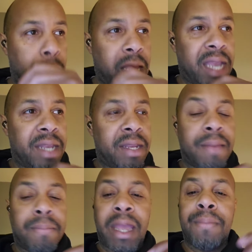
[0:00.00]
And it
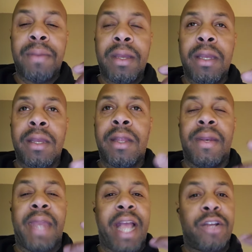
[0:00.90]
may be
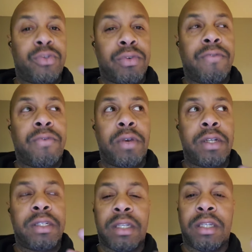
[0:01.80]
natural for
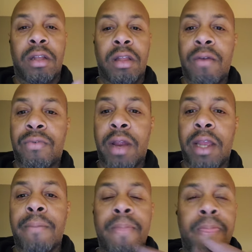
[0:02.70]
it to sell off,
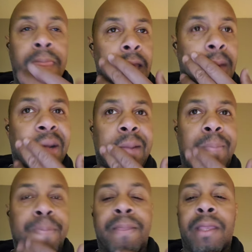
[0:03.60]
right? But
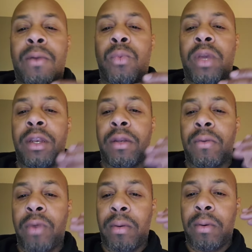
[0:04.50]
when
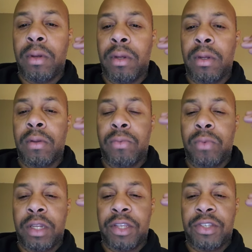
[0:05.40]

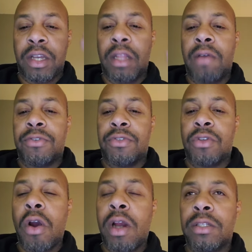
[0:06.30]
the sell off
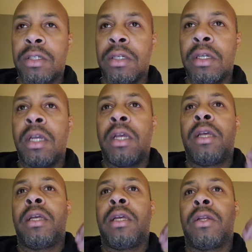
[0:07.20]
starts,
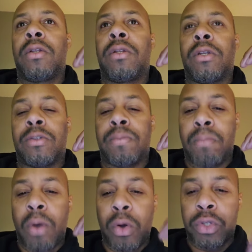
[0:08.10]
there's
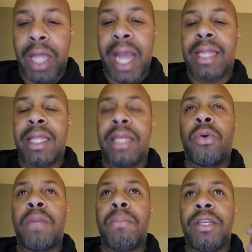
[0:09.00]
most likely
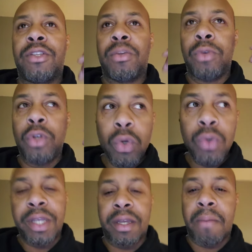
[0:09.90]
going to be some news
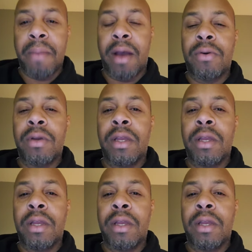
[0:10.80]
that come out